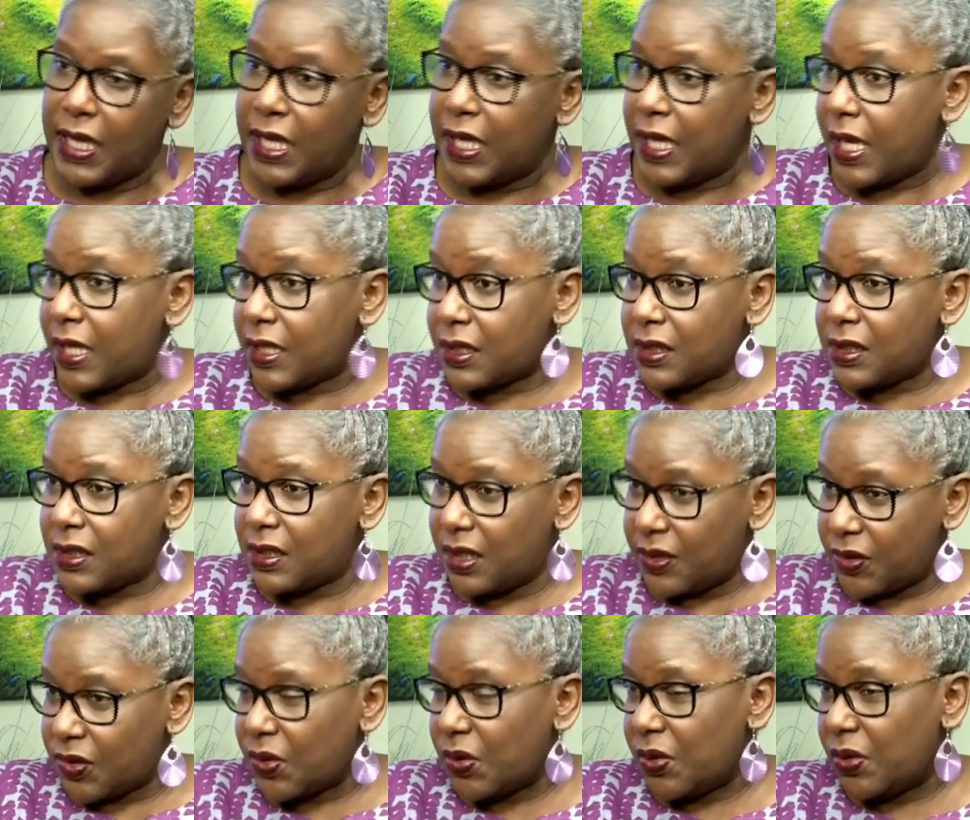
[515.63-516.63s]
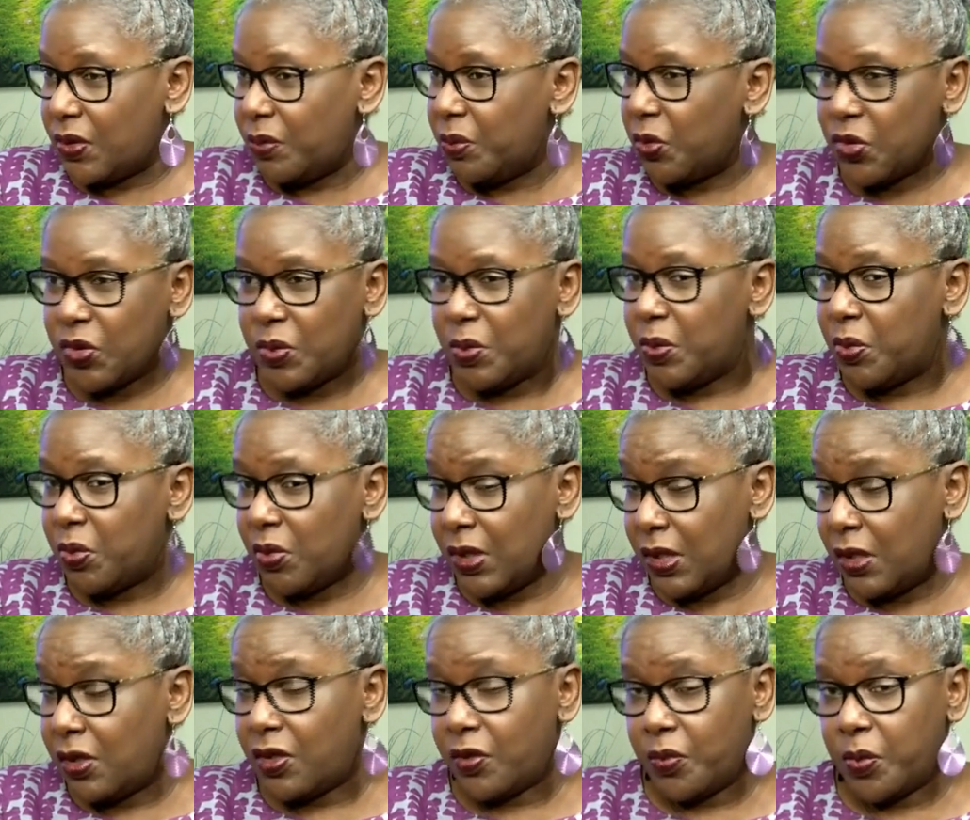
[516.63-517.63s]
AS, it's called. Most
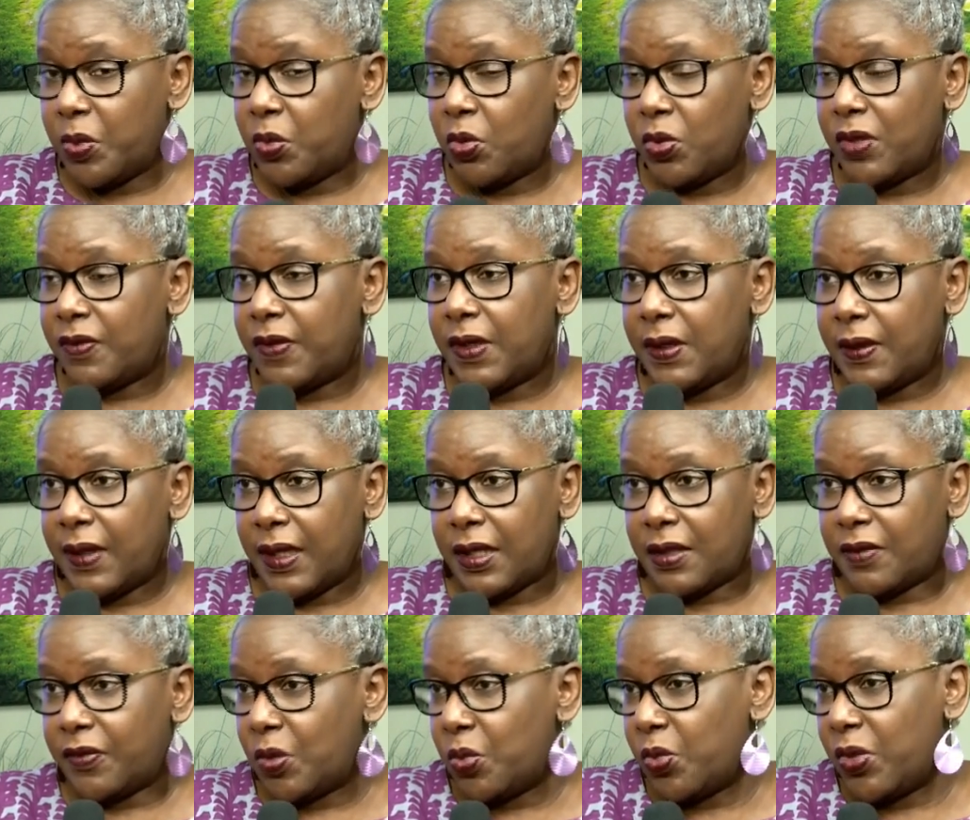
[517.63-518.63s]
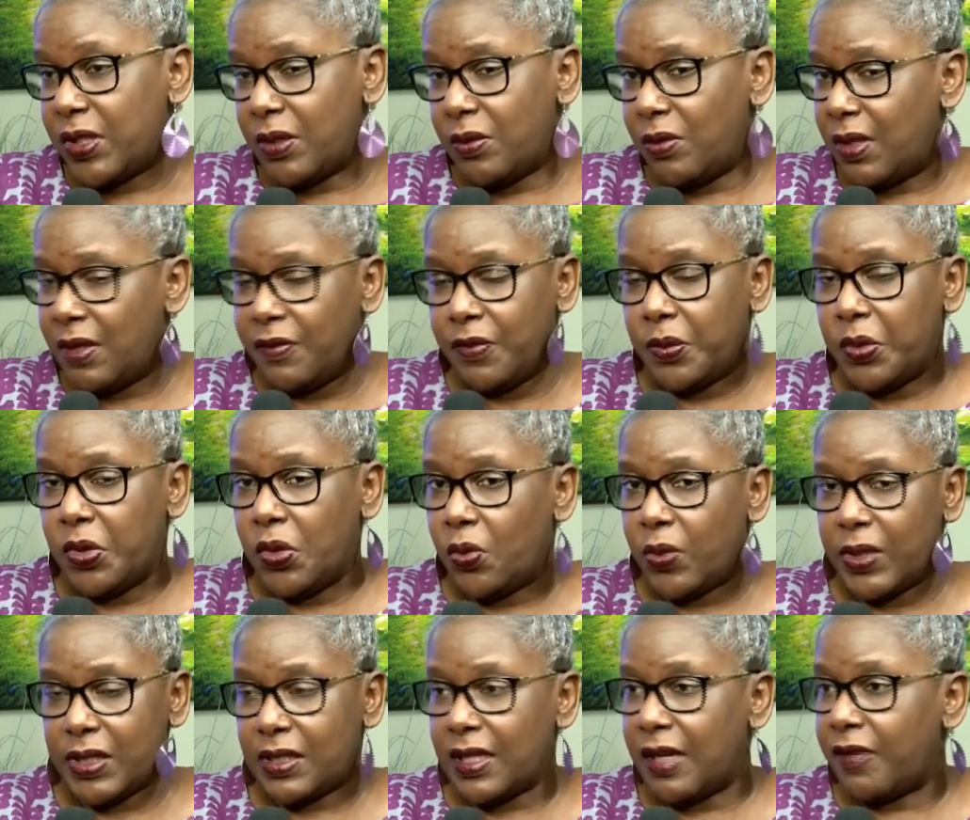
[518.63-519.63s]
people, a lot of people would have heard that from
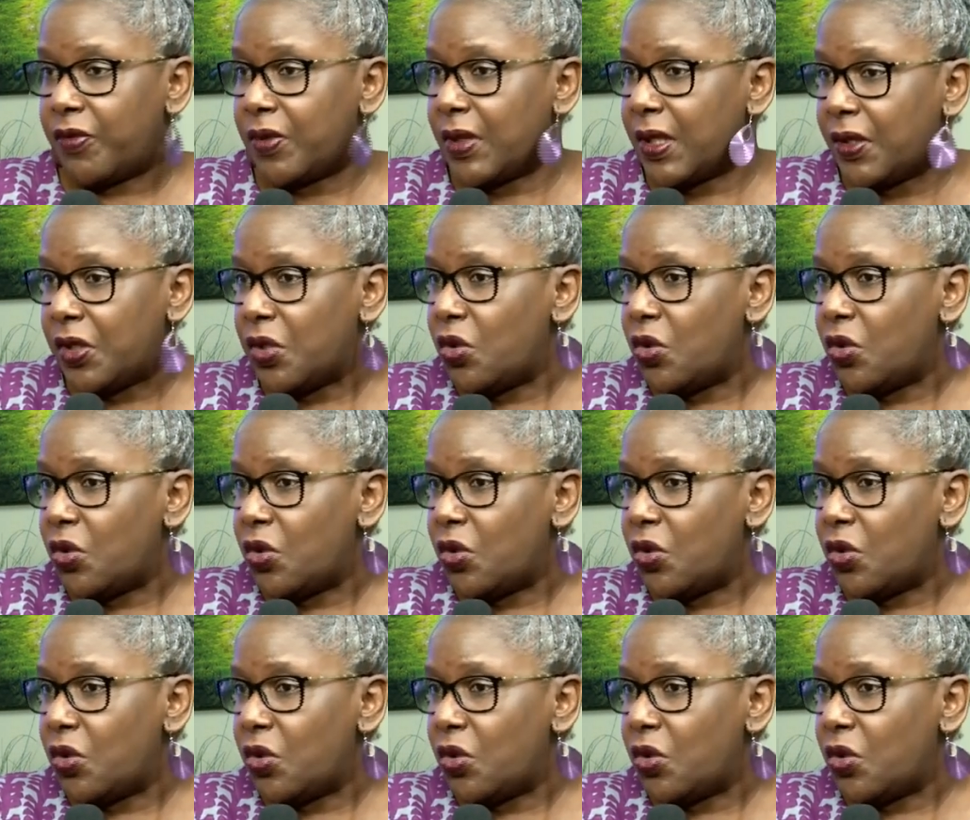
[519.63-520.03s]
West Africa.